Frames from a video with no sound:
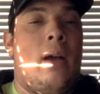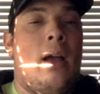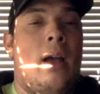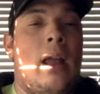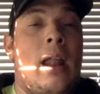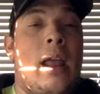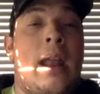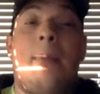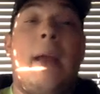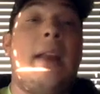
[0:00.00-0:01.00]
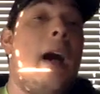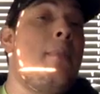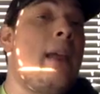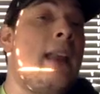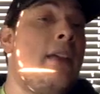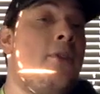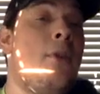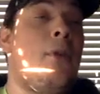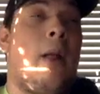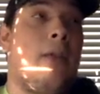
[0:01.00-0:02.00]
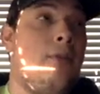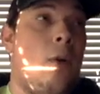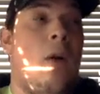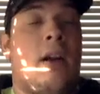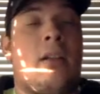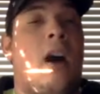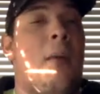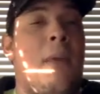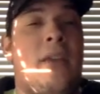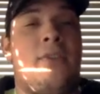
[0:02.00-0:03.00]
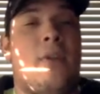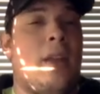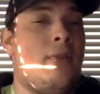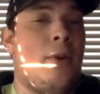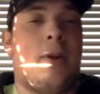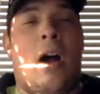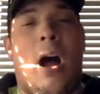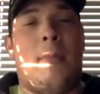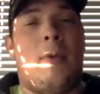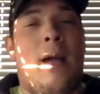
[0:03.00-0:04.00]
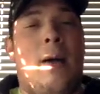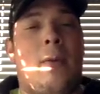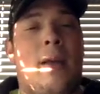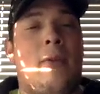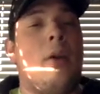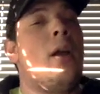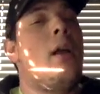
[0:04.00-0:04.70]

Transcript: And it may not be an issue for like full-on combat shooting if you're a cop or that, whatever.